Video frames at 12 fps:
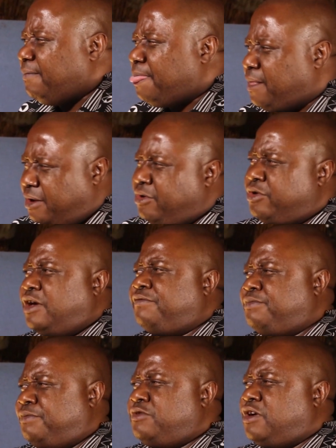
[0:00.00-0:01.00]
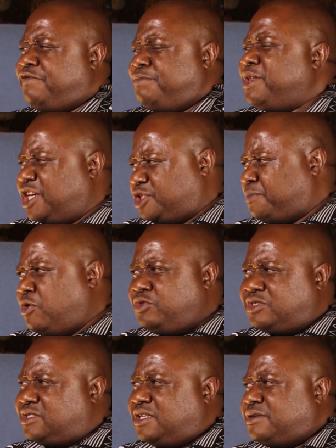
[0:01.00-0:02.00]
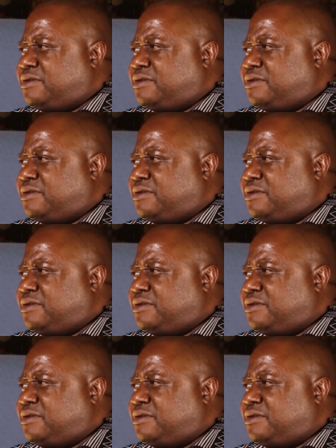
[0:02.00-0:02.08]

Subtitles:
you have been exposed?